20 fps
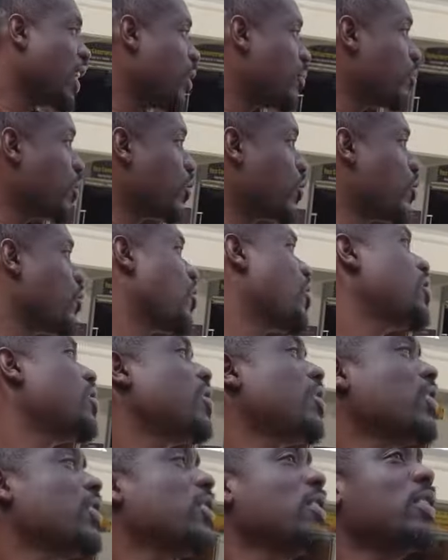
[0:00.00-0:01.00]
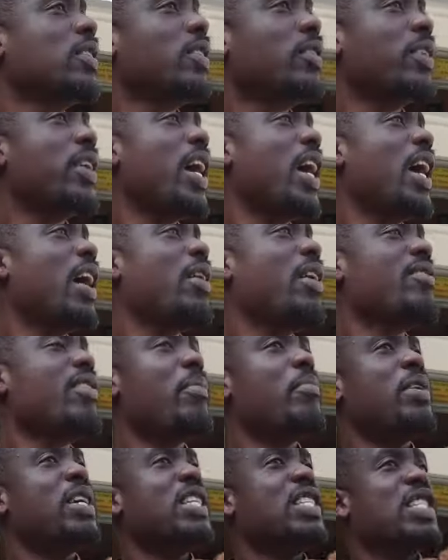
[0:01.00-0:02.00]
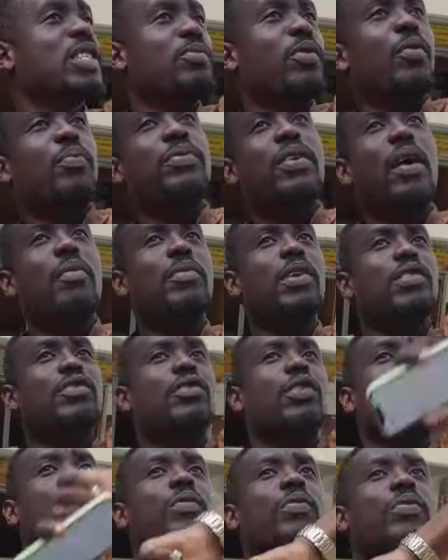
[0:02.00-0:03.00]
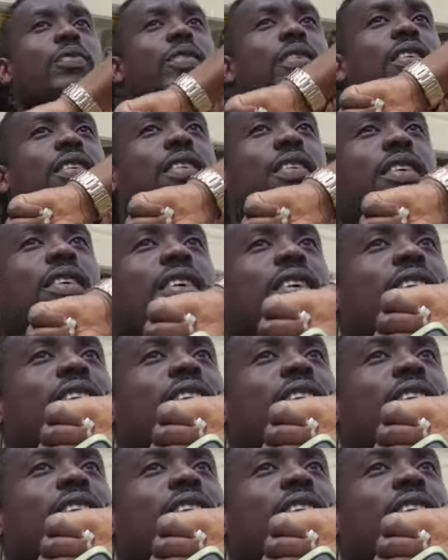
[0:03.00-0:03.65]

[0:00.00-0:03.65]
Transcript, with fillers: Campbell Road. Yeah man. We have a big gym up top there, so. You're going to check out the